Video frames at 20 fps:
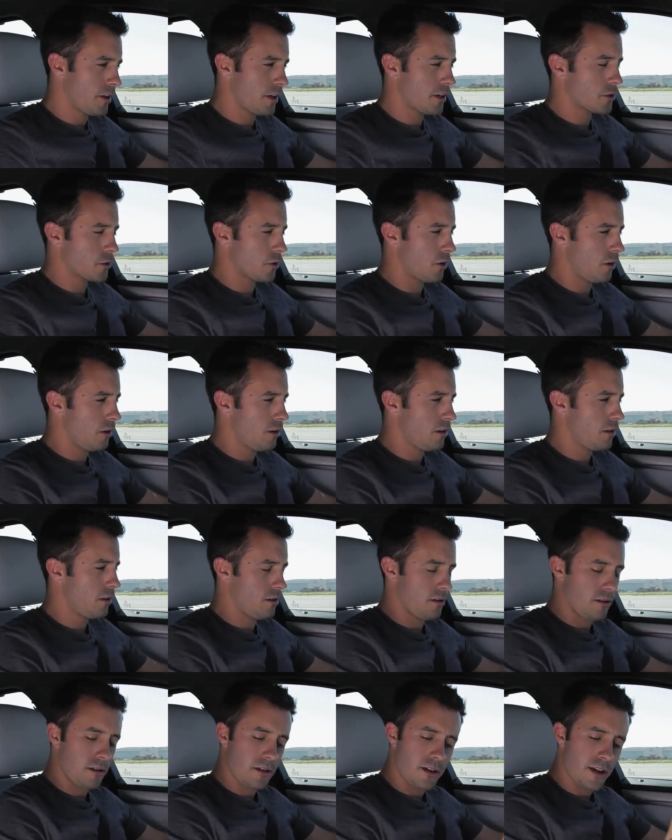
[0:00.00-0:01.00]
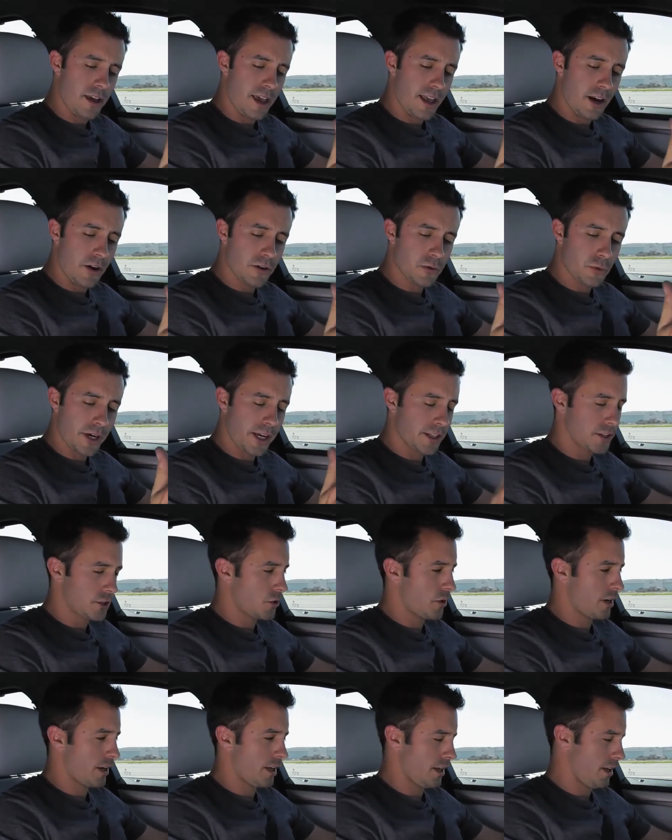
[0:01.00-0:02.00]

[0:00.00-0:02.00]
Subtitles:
control, and here's where it gets tricky.